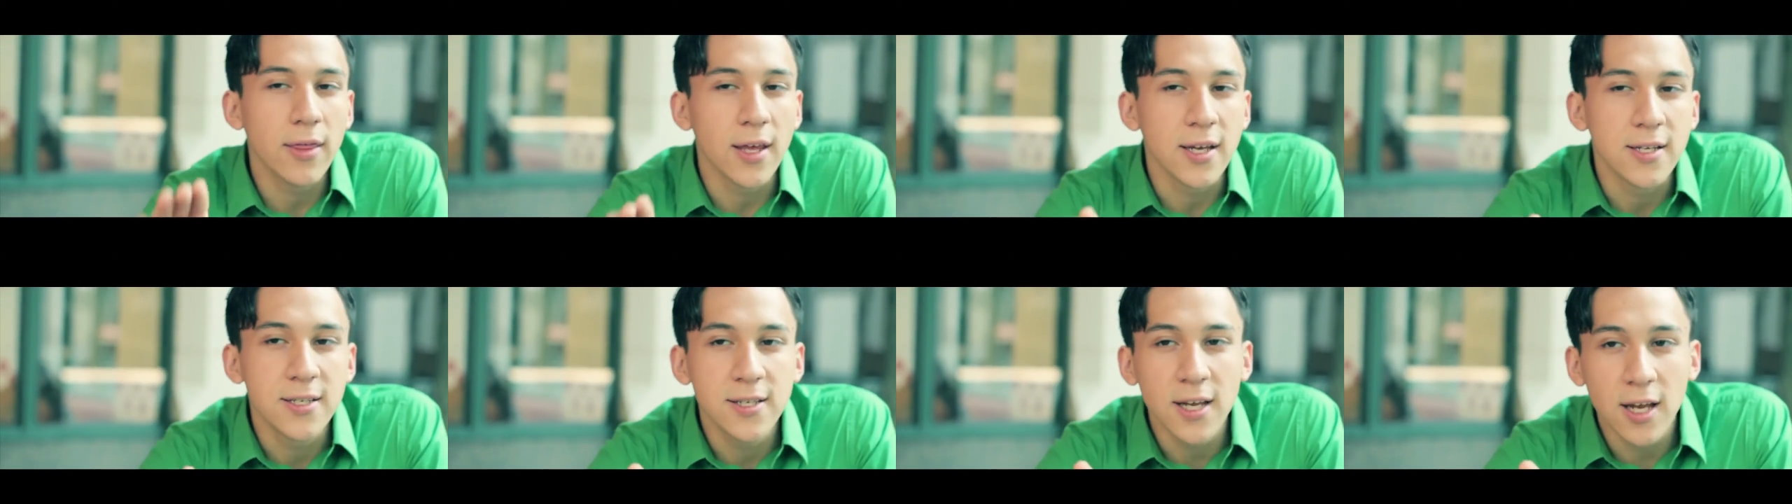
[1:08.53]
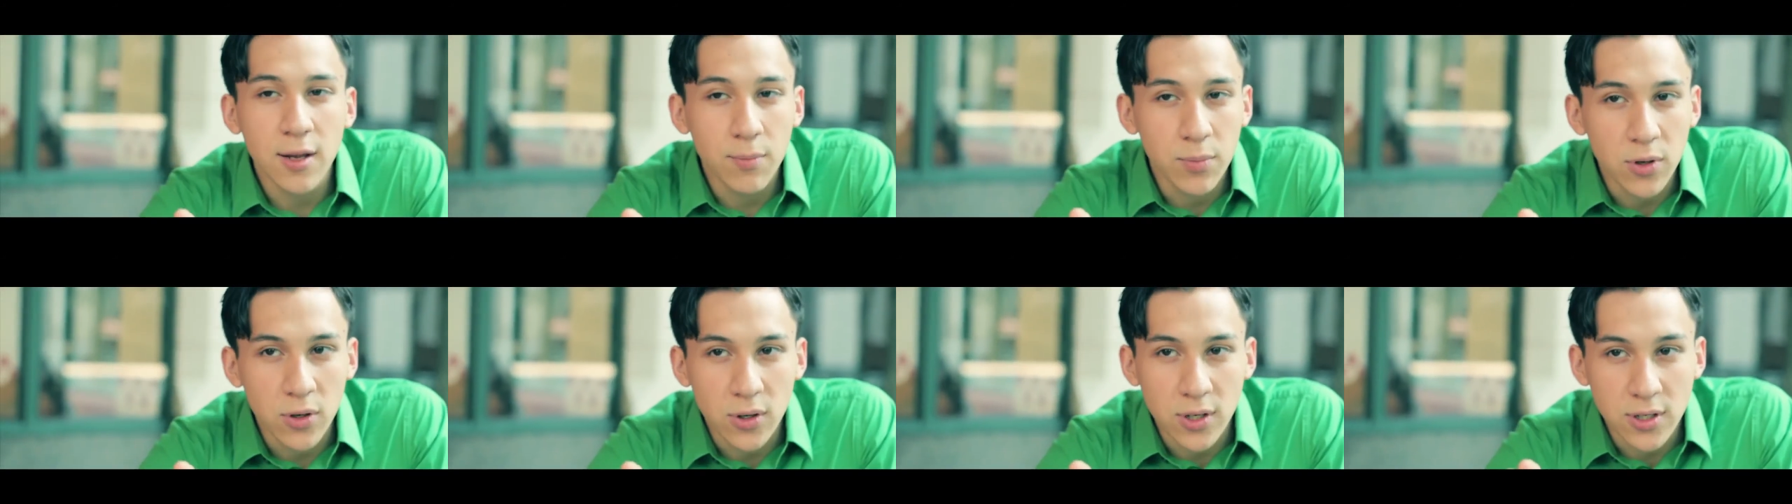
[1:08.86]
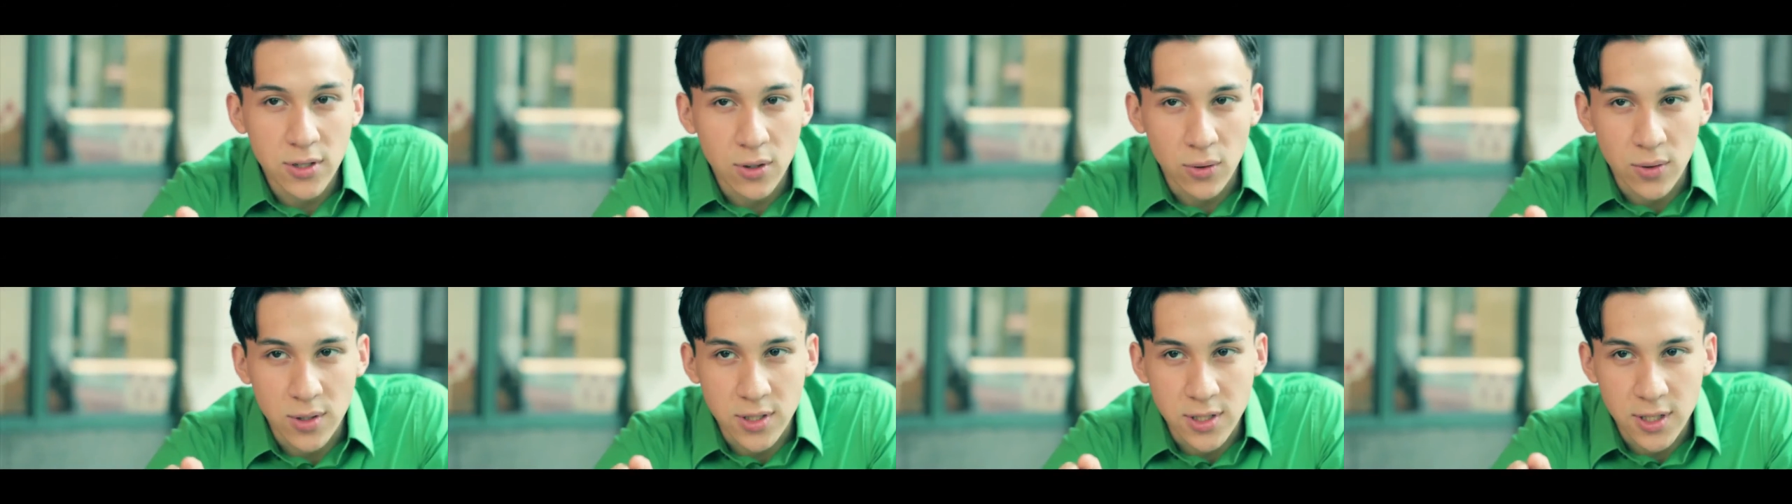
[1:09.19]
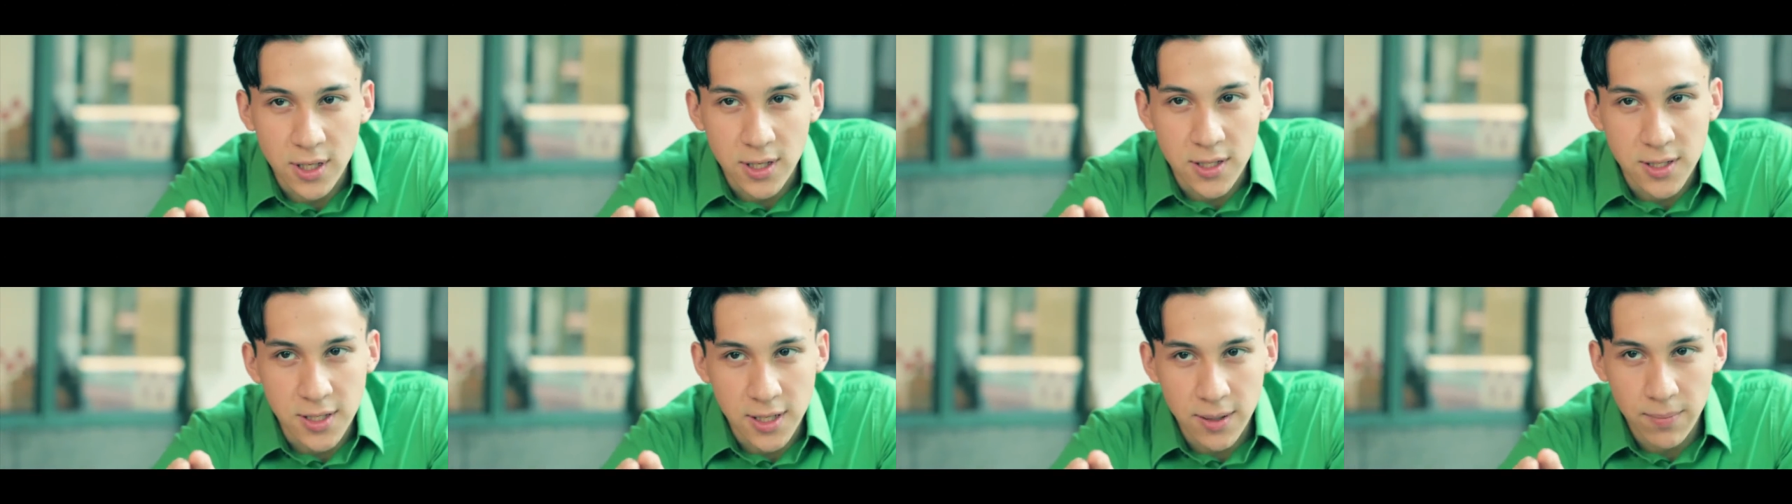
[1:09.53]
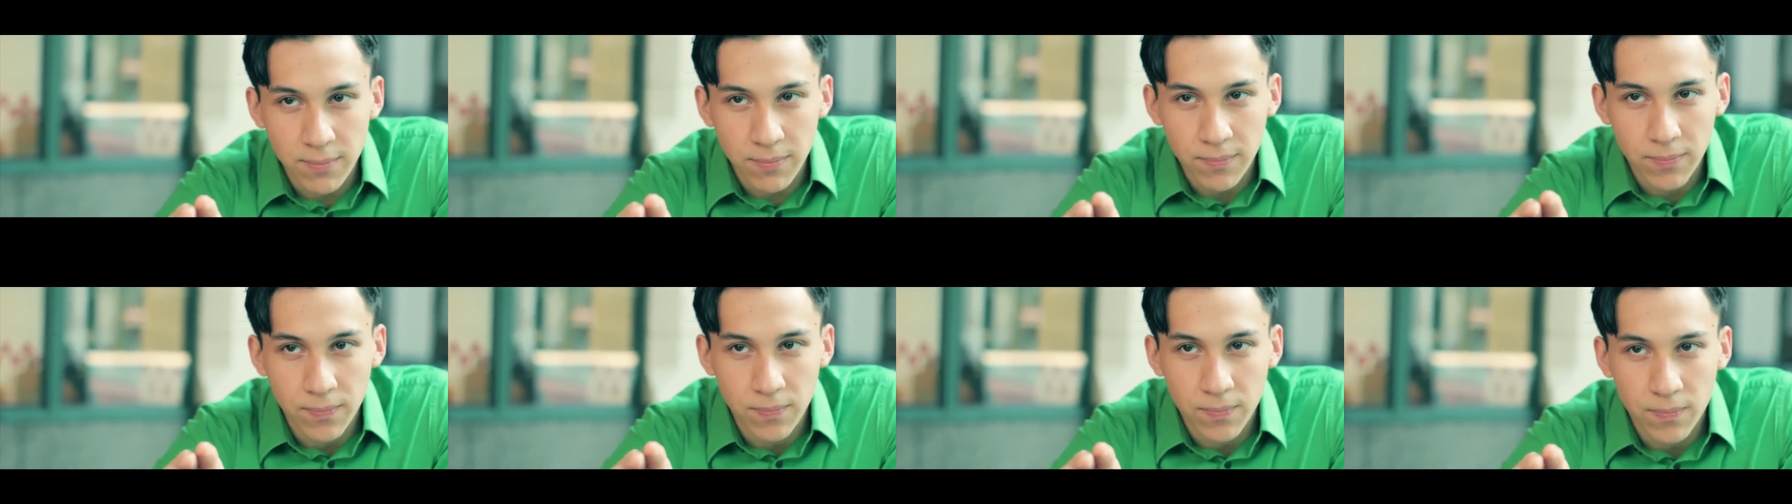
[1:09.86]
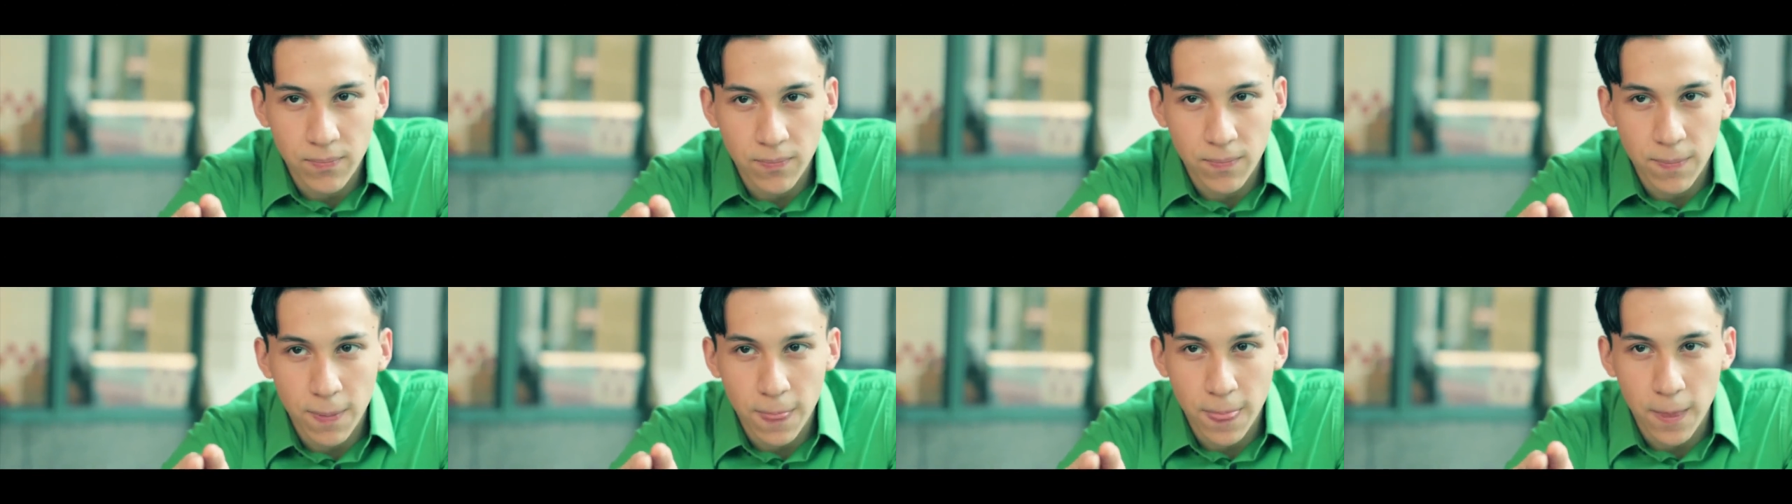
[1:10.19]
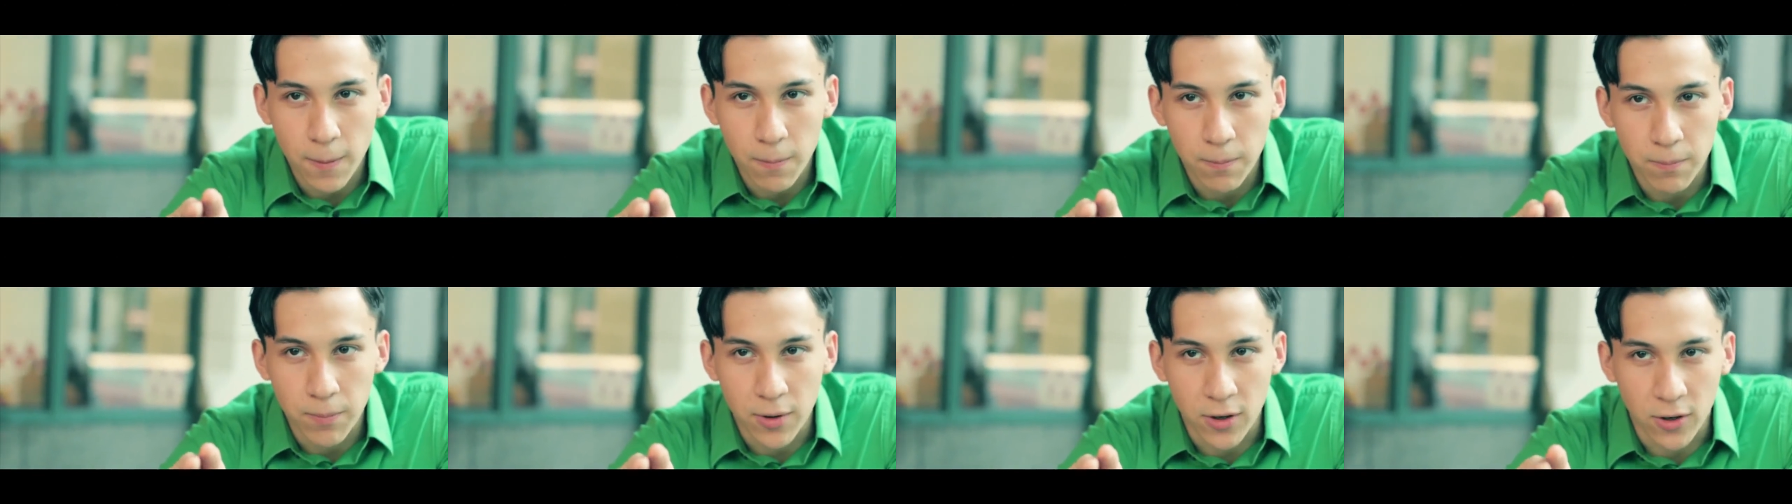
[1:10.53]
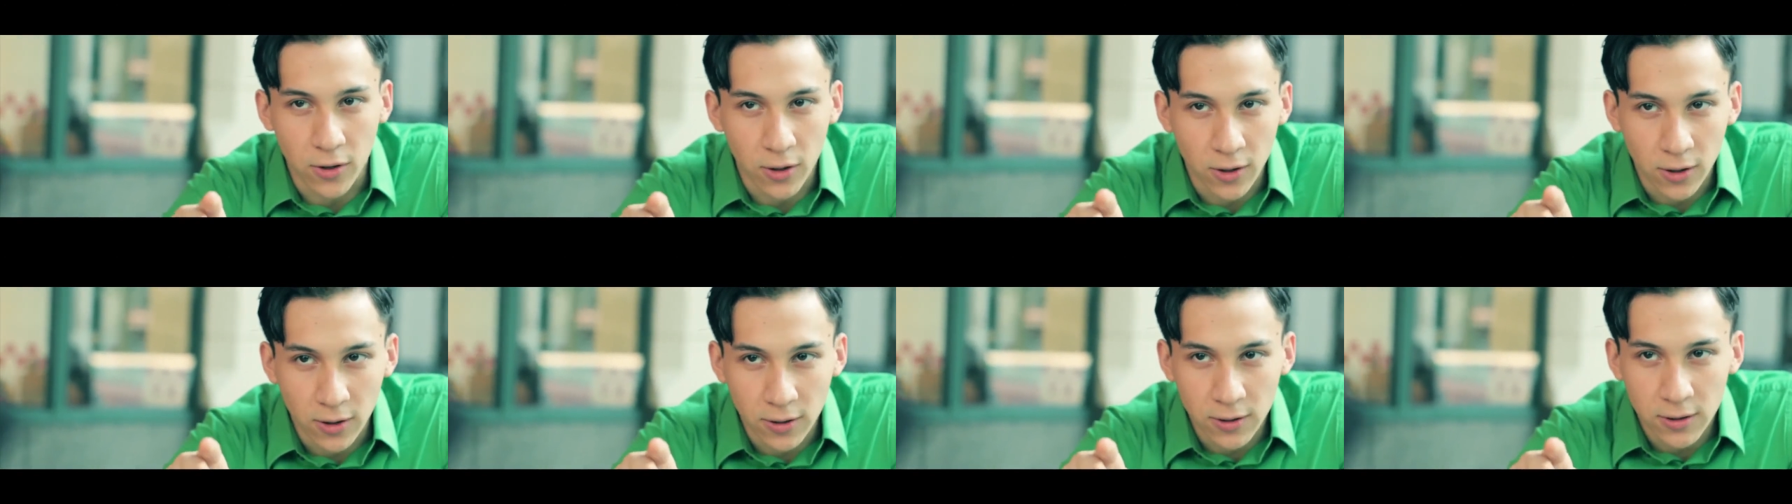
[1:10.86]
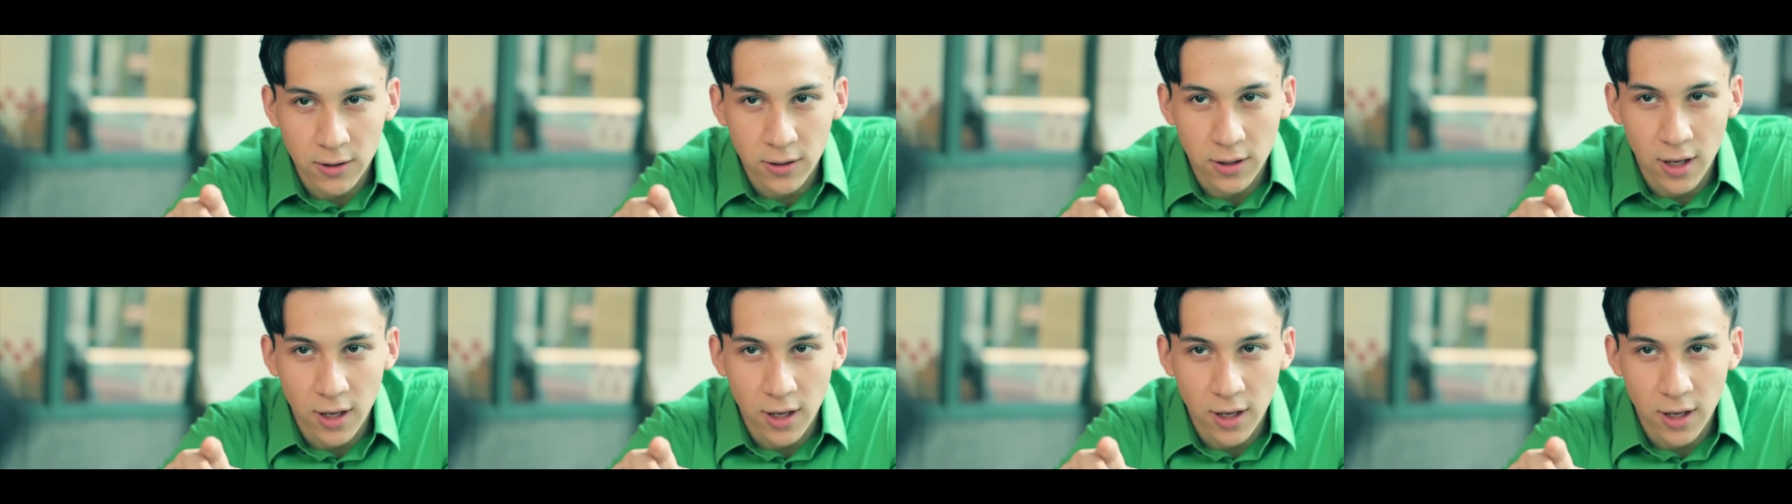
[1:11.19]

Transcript: they say beauty's only skin deep. But girl,